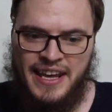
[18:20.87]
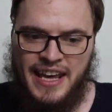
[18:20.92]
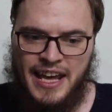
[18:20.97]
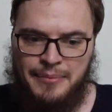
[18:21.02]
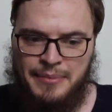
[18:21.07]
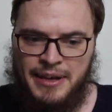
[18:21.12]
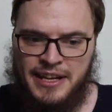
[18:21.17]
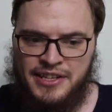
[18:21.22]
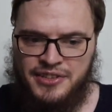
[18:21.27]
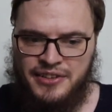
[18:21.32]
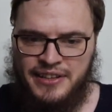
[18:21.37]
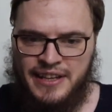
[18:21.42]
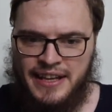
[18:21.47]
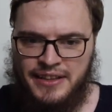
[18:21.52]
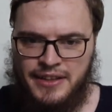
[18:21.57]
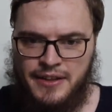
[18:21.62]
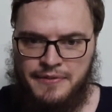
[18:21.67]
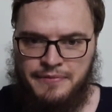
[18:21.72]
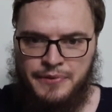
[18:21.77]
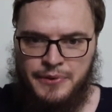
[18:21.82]
and make sure
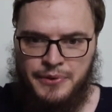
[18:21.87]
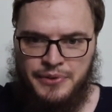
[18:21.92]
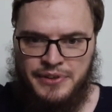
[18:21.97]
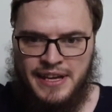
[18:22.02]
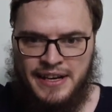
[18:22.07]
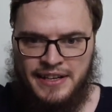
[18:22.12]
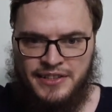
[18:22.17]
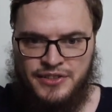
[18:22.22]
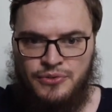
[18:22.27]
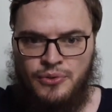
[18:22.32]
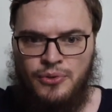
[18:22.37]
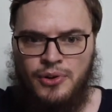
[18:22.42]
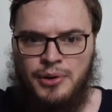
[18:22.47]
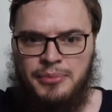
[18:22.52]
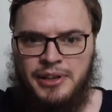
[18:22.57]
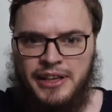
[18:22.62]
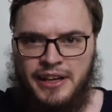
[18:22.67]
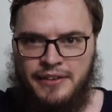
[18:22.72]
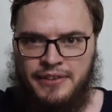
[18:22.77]
that the food that is normally